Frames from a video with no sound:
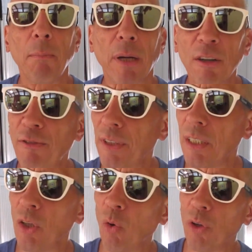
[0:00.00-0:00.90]

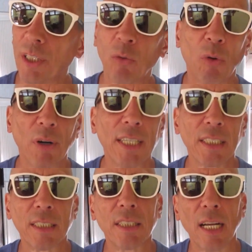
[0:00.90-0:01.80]
barefoot or in
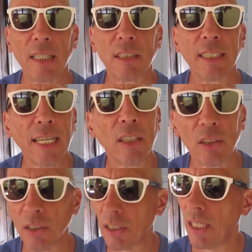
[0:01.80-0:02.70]
Huarache style
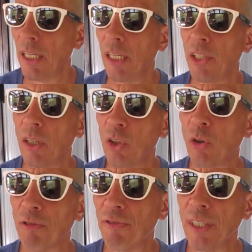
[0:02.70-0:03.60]
sandals,
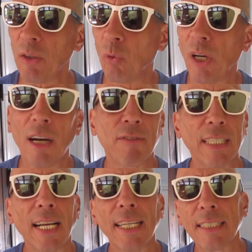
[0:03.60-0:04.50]
your feet will have a
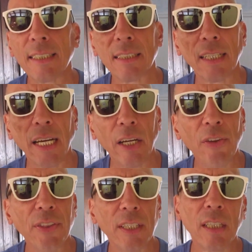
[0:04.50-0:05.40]
nice
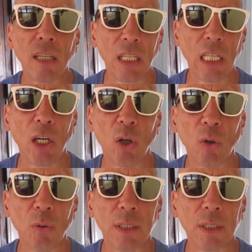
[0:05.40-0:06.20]
healthy glow.